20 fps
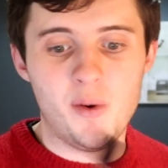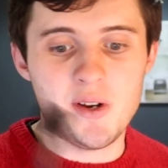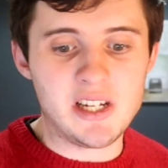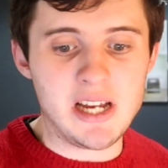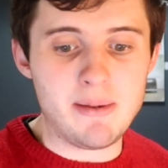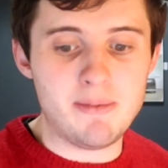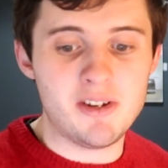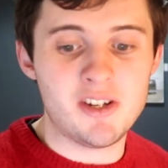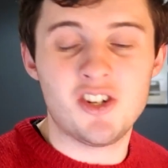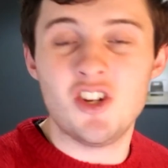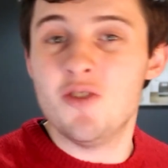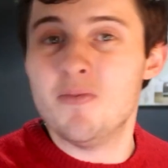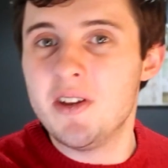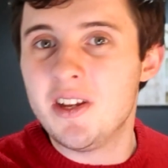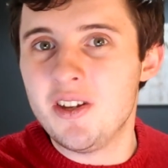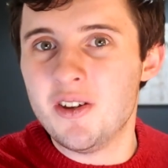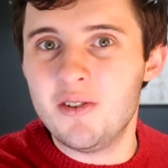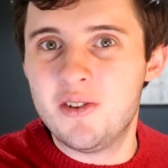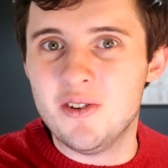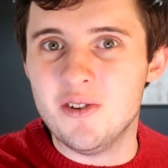which I'm
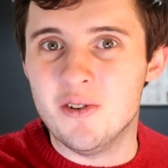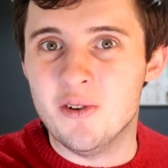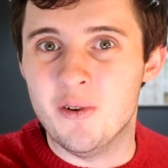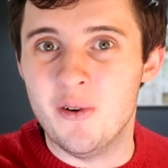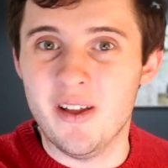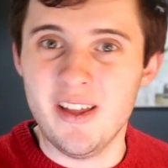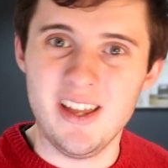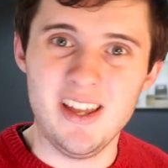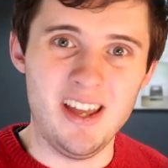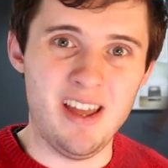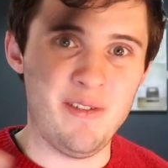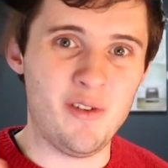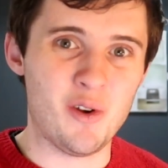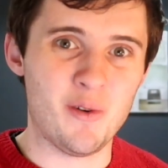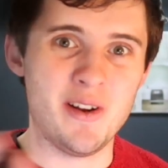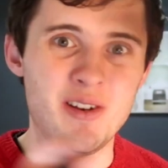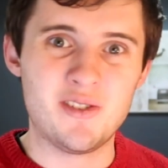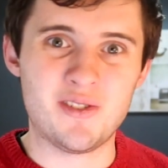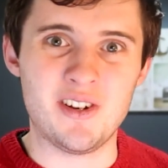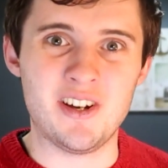assuming you do if
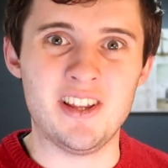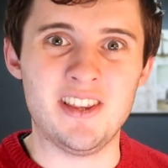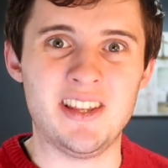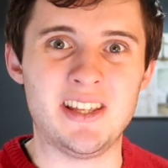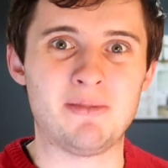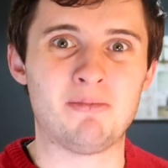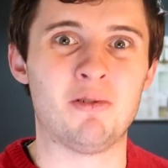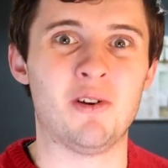you're interested in this